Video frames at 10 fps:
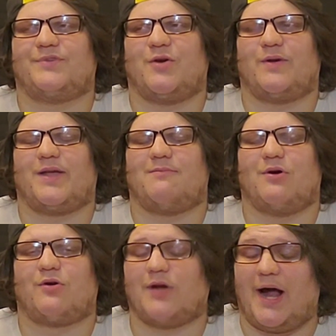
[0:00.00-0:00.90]
don't get a
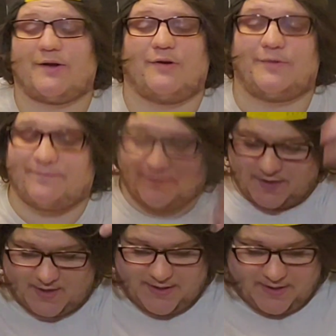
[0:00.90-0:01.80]
boner. I don't know.
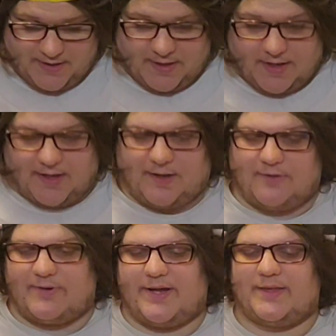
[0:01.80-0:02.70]

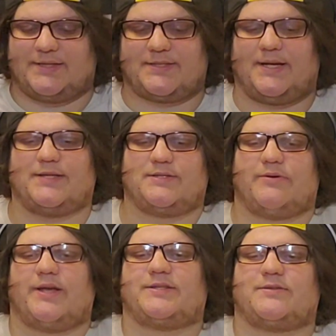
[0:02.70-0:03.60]
All right, let's get into
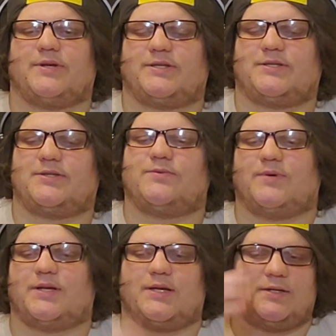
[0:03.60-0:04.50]
it, guys. Three, two, one.